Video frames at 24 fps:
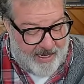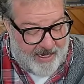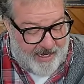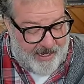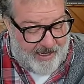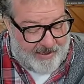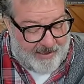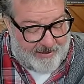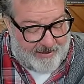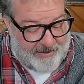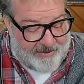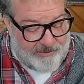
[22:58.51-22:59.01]

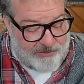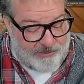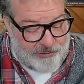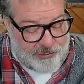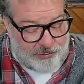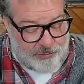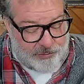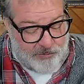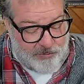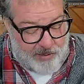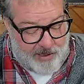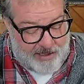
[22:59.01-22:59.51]
and
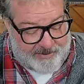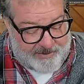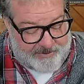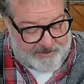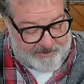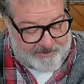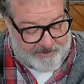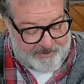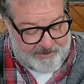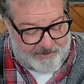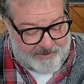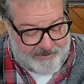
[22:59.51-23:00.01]

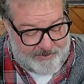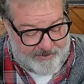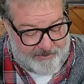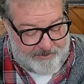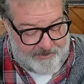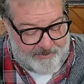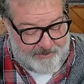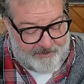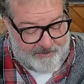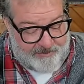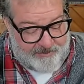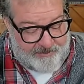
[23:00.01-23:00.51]
entrusted
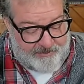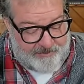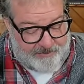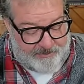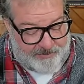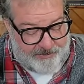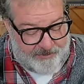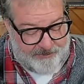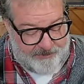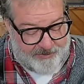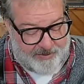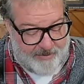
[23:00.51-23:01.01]

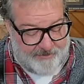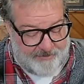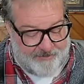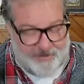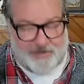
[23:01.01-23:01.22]
to them